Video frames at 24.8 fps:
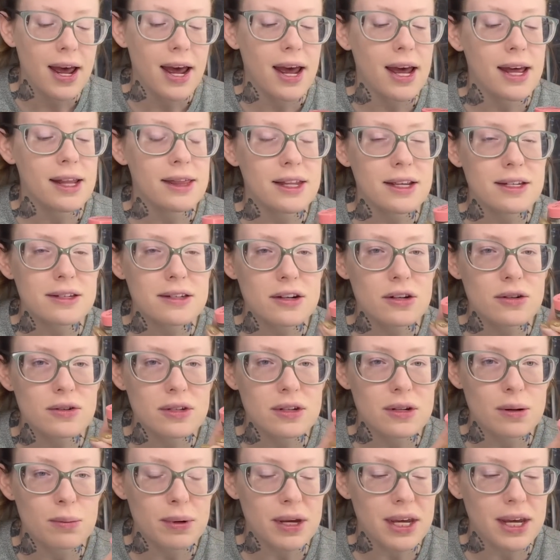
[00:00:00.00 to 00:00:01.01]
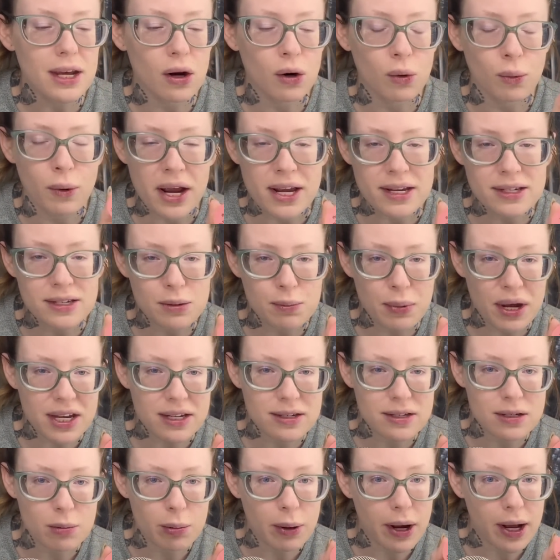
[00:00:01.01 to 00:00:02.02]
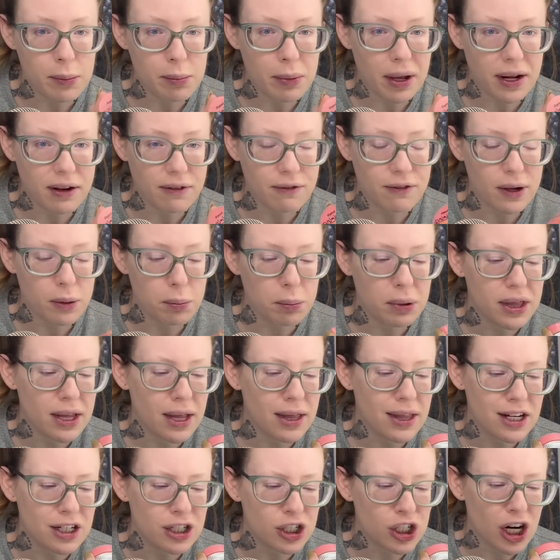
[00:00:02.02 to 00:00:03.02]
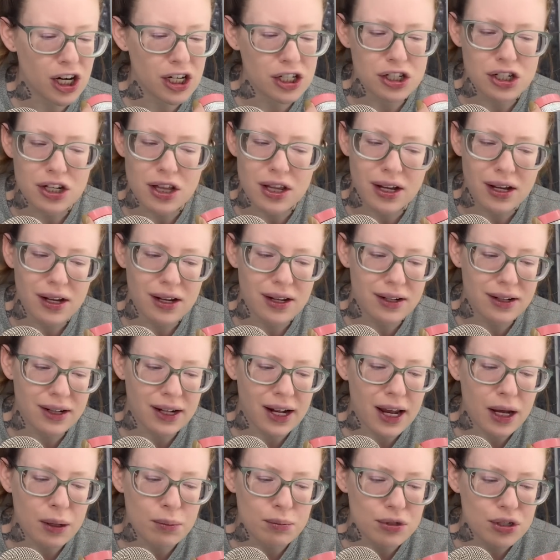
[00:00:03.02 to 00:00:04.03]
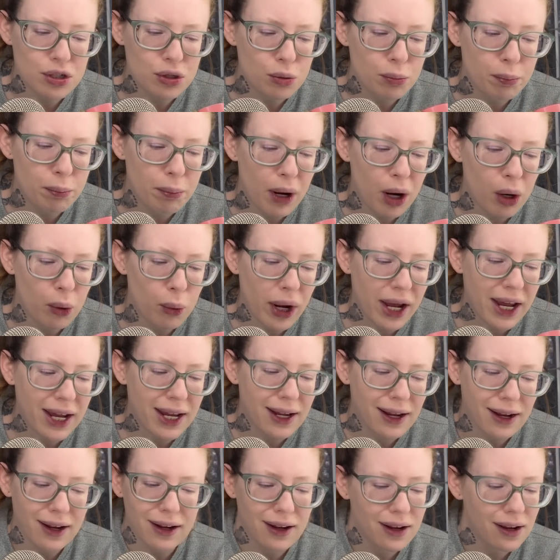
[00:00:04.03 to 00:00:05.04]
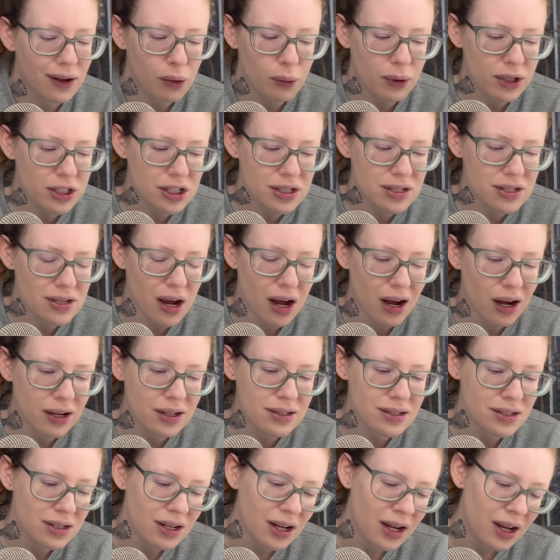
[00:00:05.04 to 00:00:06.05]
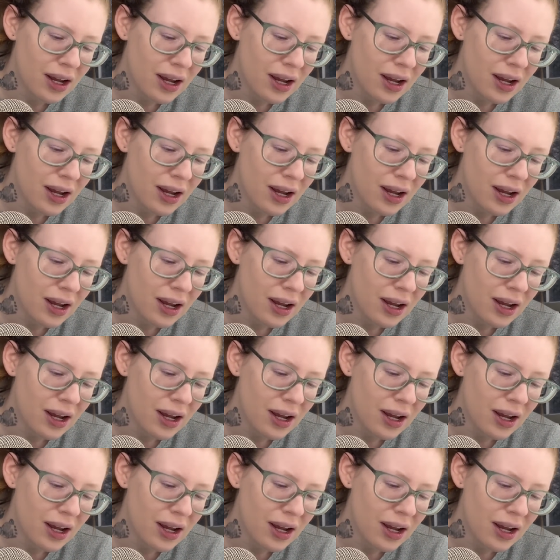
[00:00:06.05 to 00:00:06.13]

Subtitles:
And this used to be Erase Paste by Benefit, but then they changed the name to Boeing, which sucks.